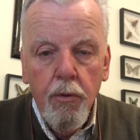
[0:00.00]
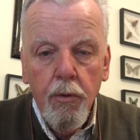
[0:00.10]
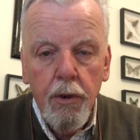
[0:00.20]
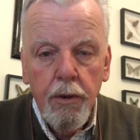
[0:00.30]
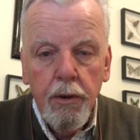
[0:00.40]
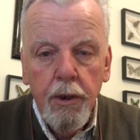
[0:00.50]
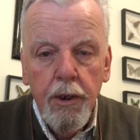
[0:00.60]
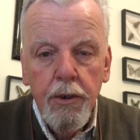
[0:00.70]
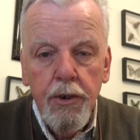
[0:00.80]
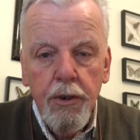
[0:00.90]
cork and
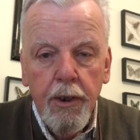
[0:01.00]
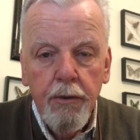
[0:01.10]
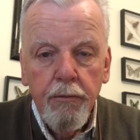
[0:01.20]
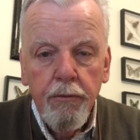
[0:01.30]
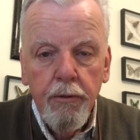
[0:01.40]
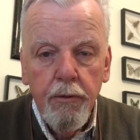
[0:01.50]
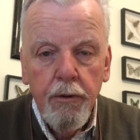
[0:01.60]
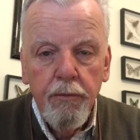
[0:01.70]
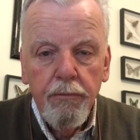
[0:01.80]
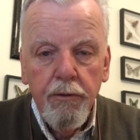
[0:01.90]
the inset
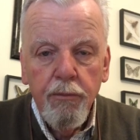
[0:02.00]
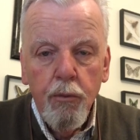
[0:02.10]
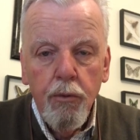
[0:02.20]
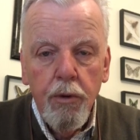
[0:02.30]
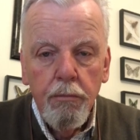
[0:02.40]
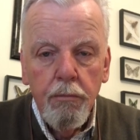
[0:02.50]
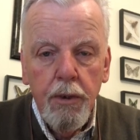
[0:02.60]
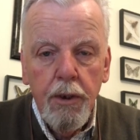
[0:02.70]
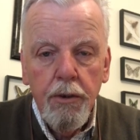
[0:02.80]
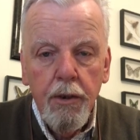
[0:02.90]
of wood
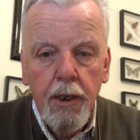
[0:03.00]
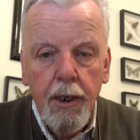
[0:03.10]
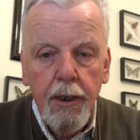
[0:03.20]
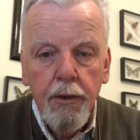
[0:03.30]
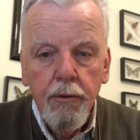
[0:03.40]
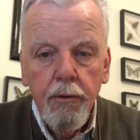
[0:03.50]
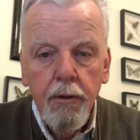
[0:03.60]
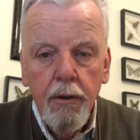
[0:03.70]
into the handle.